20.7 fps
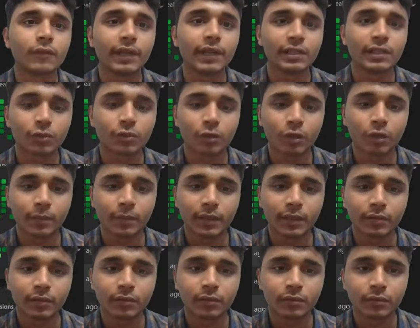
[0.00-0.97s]
where it's gone,
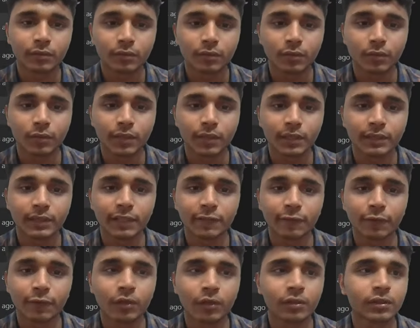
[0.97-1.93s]
man. Okay,
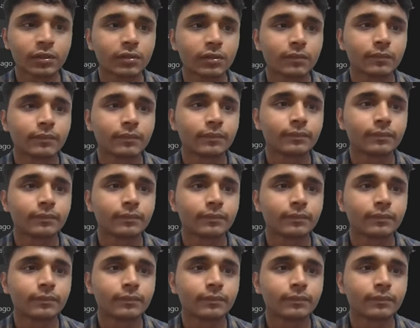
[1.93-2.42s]
that was